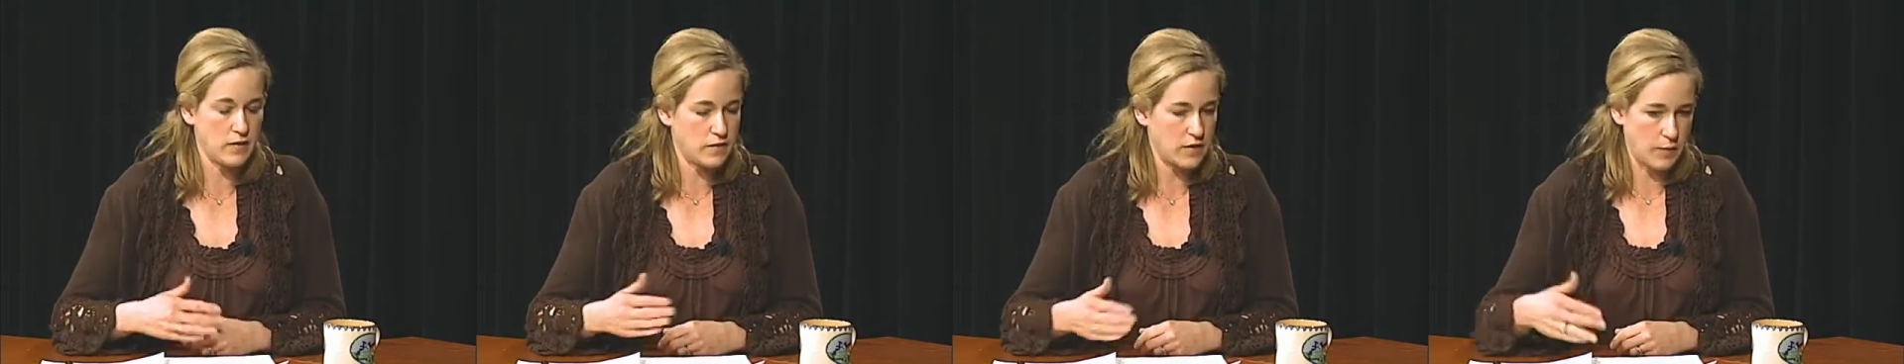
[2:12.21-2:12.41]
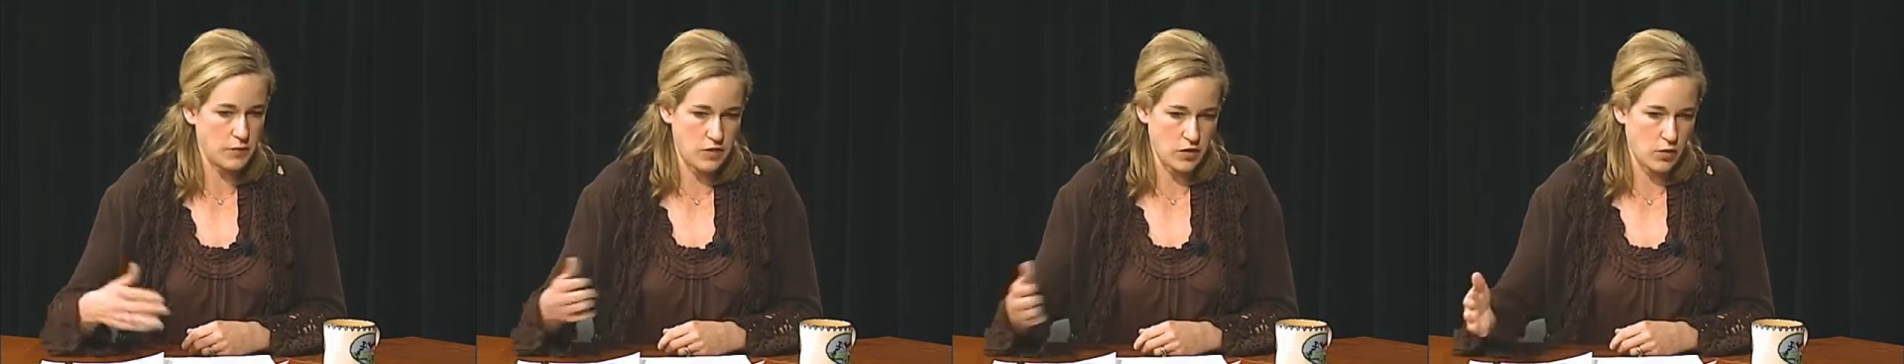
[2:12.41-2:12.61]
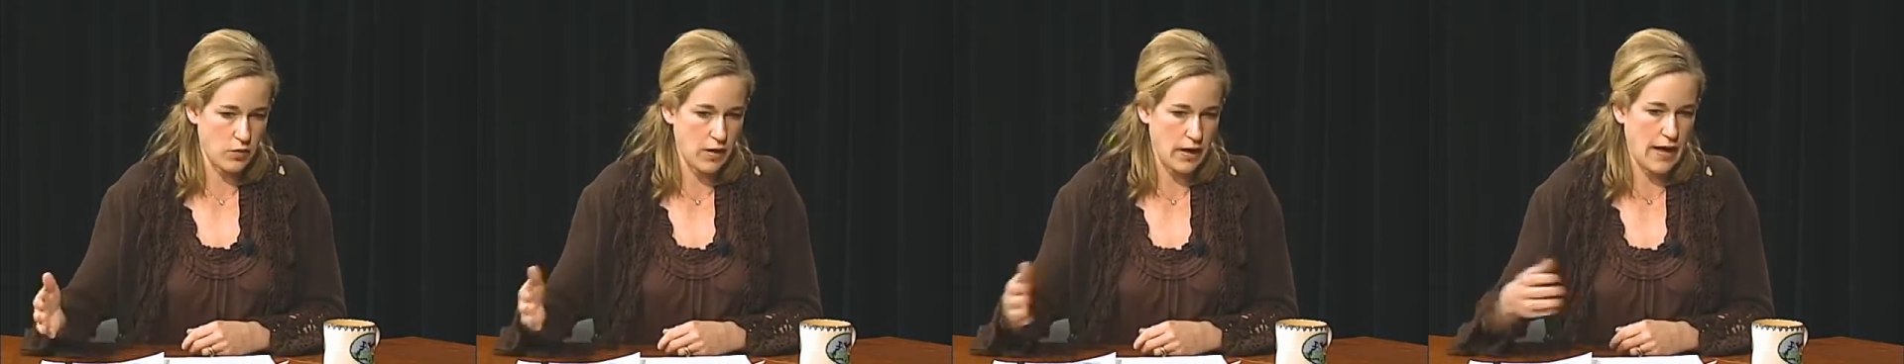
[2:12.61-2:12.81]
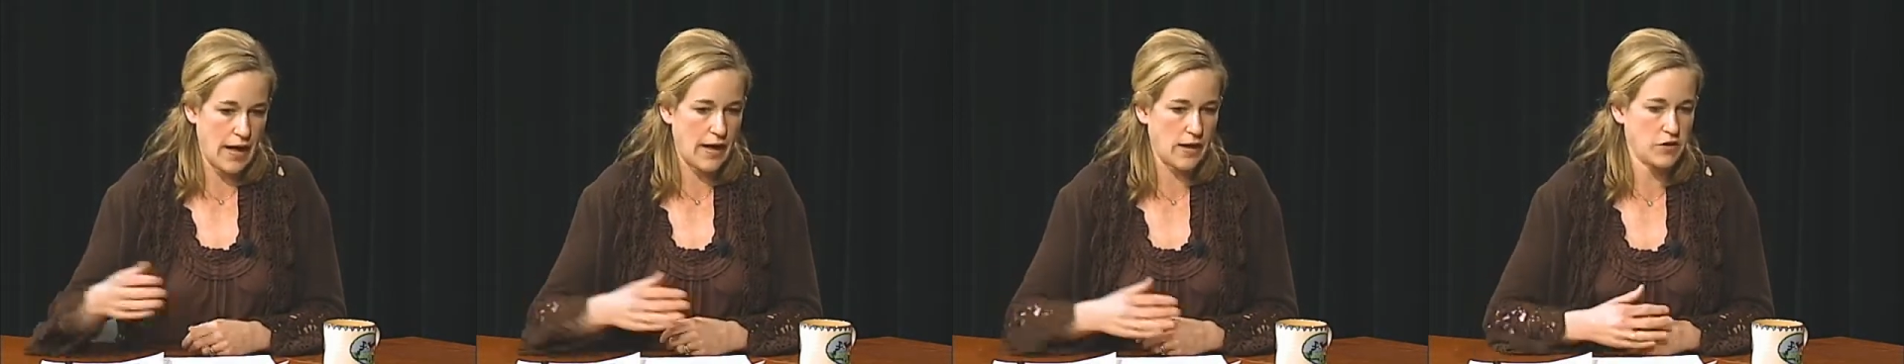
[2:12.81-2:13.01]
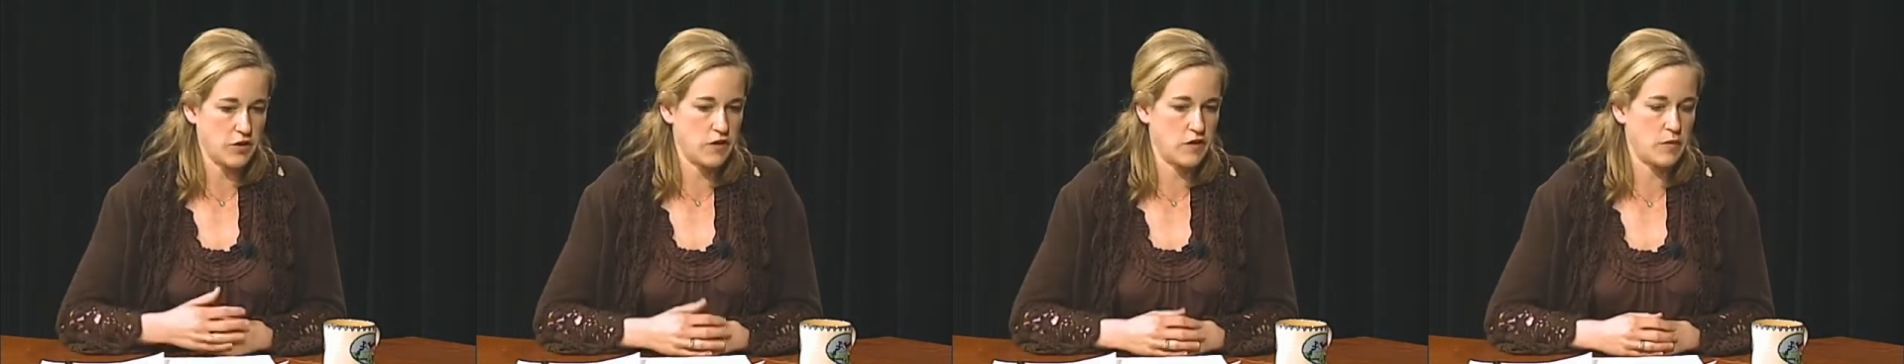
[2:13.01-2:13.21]
subsequent
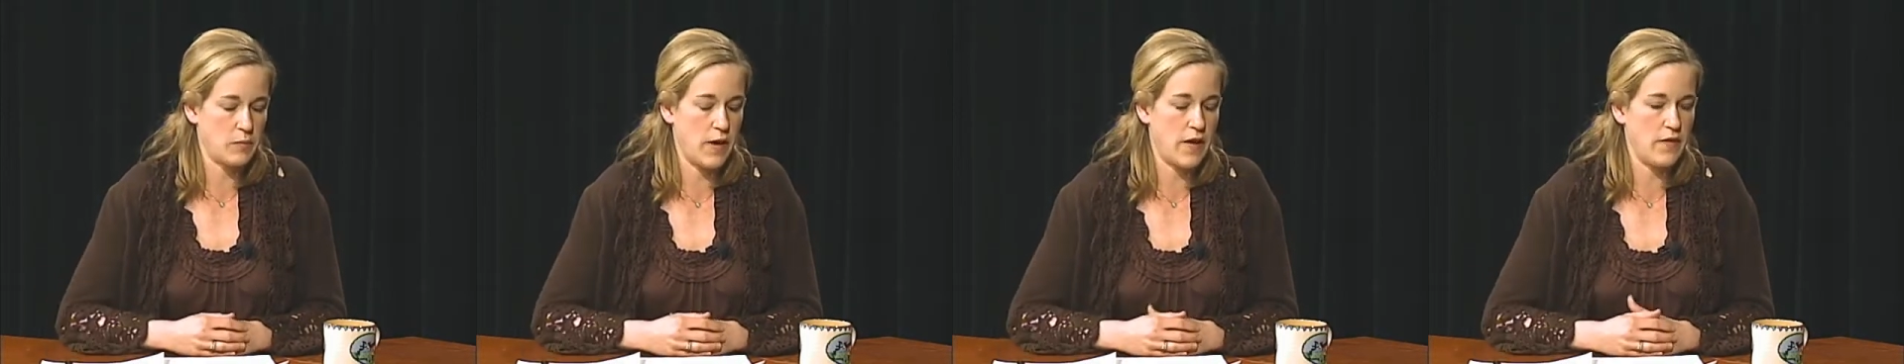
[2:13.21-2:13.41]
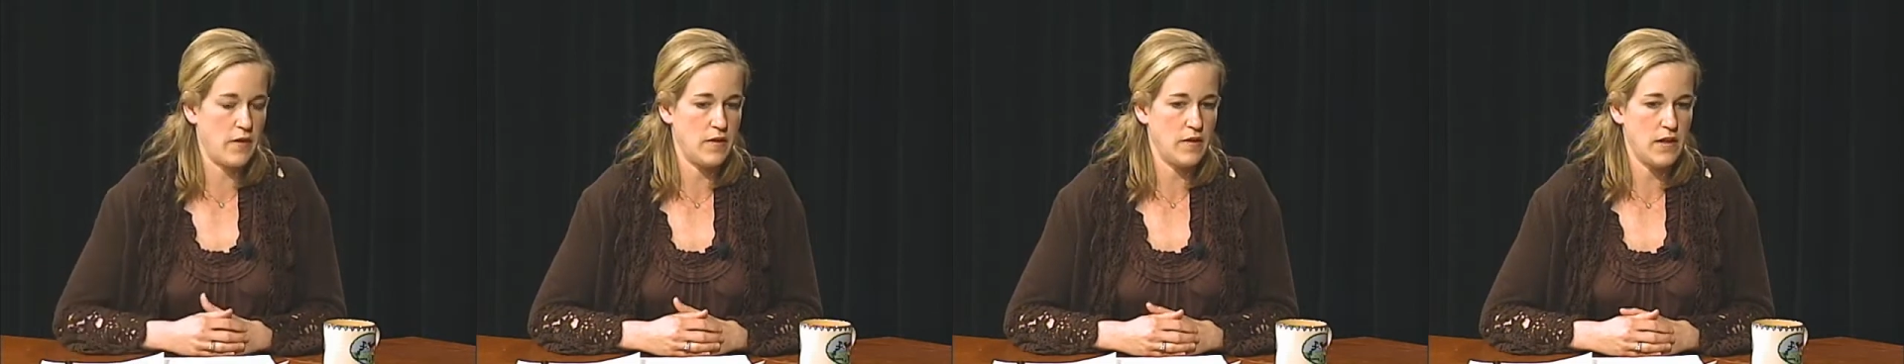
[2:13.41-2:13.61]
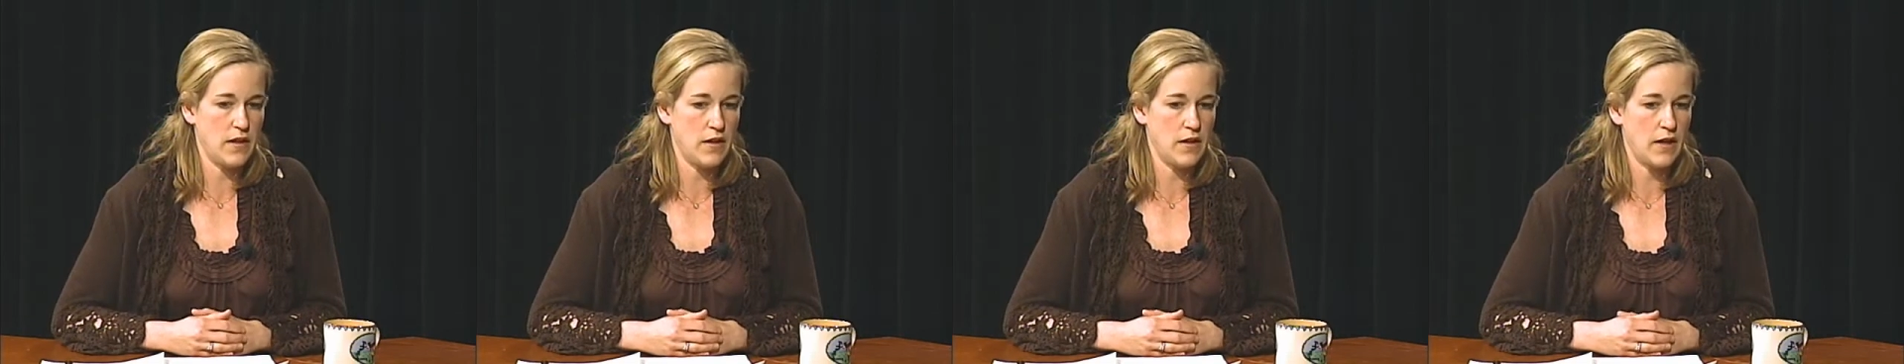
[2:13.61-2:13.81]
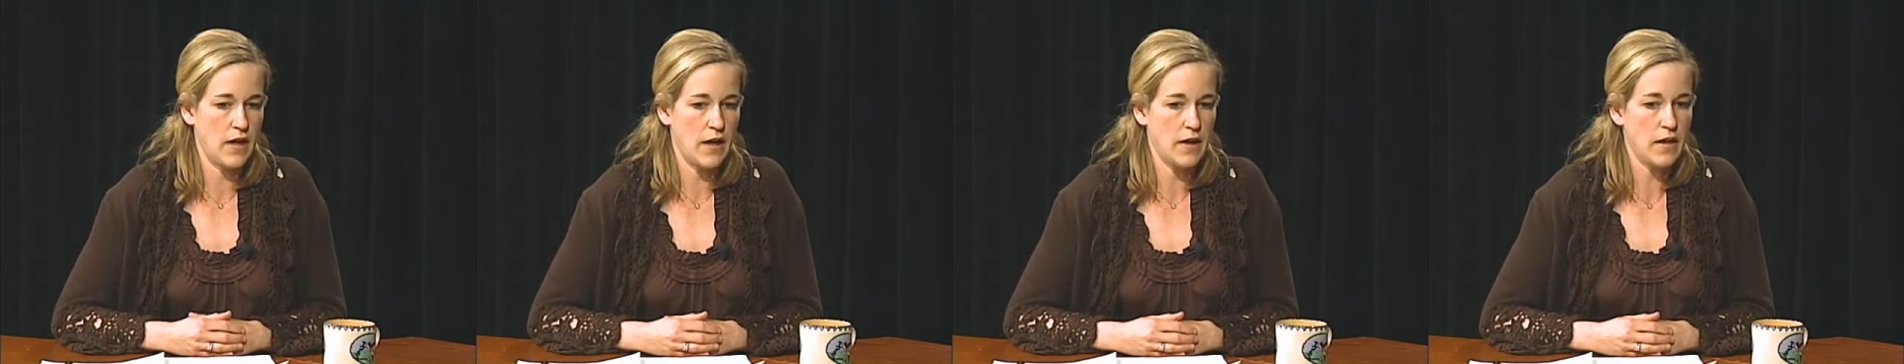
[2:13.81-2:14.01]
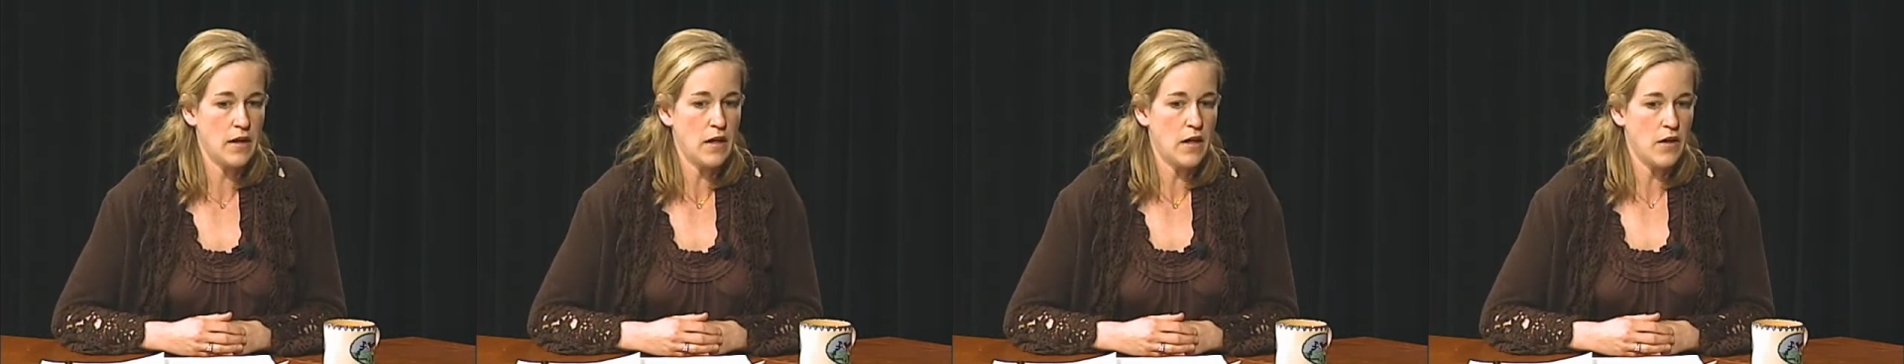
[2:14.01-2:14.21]
actions by the DDA,